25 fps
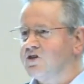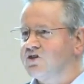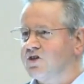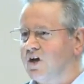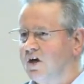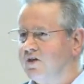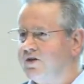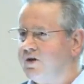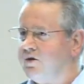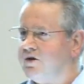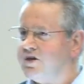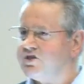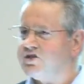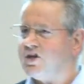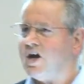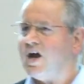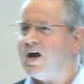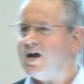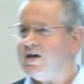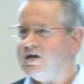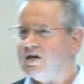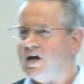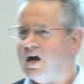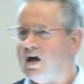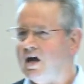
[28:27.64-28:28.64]
so there is
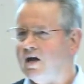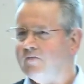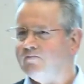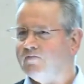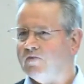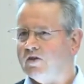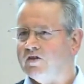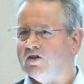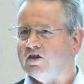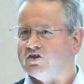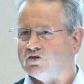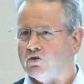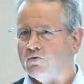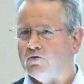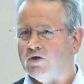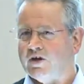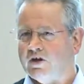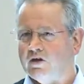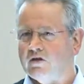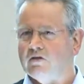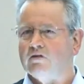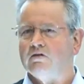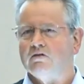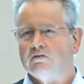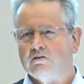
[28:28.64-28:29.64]
a
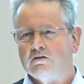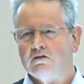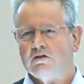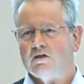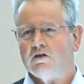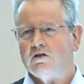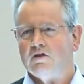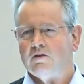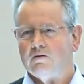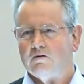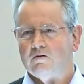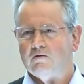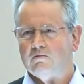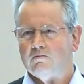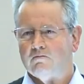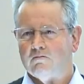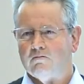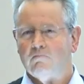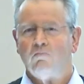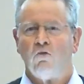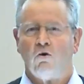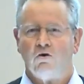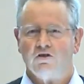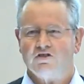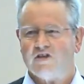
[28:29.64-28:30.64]
real
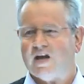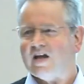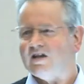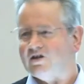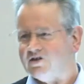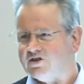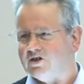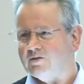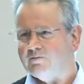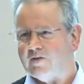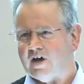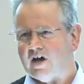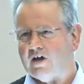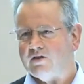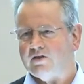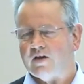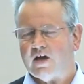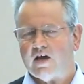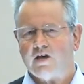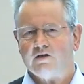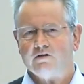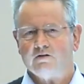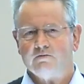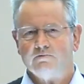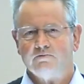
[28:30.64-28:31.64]
mortality about
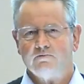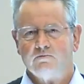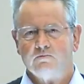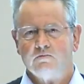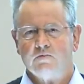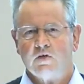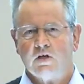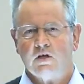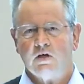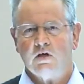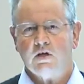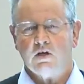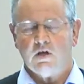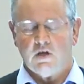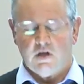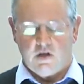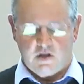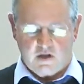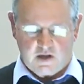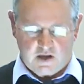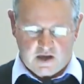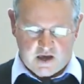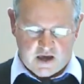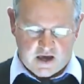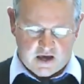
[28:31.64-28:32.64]
that.
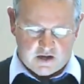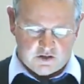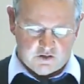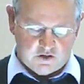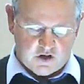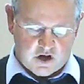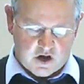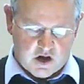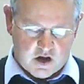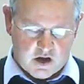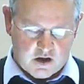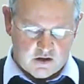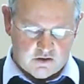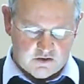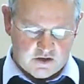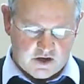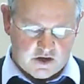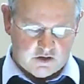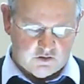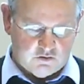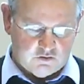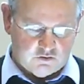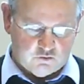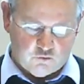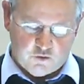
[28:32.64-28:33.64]
And
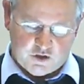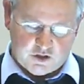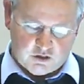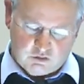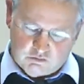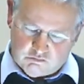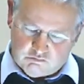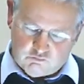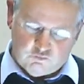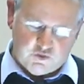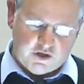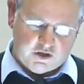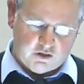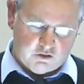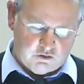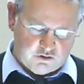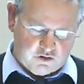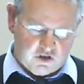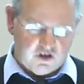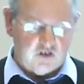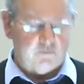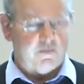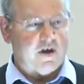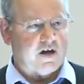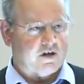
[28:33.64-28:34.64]
we can
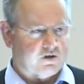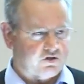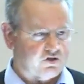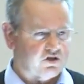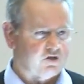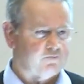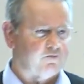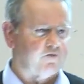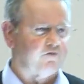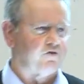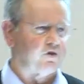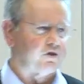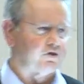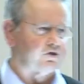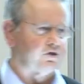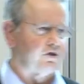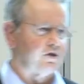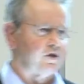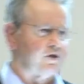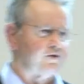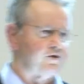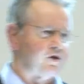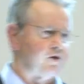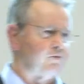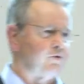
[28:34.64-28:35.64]
think about it
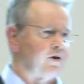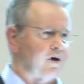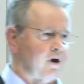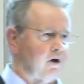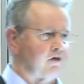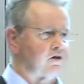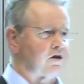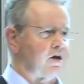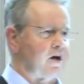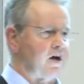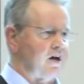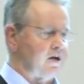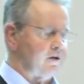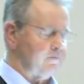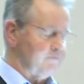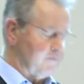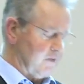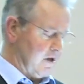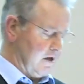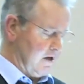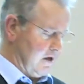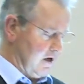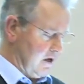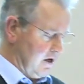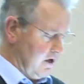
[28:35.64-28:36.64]
superficially and think we're okay.
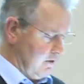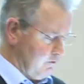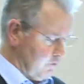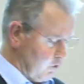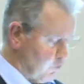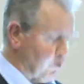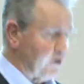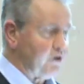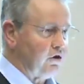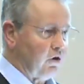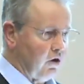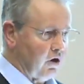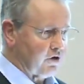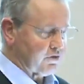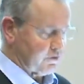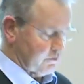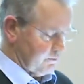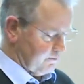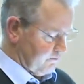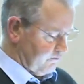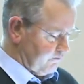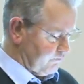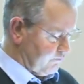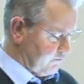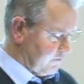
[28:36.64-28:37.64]
But we're not.
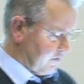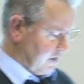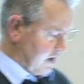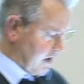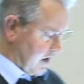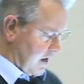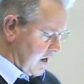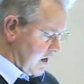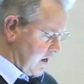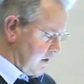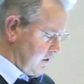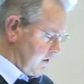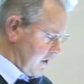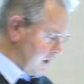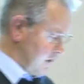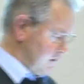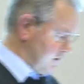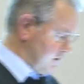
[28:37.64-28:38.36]
And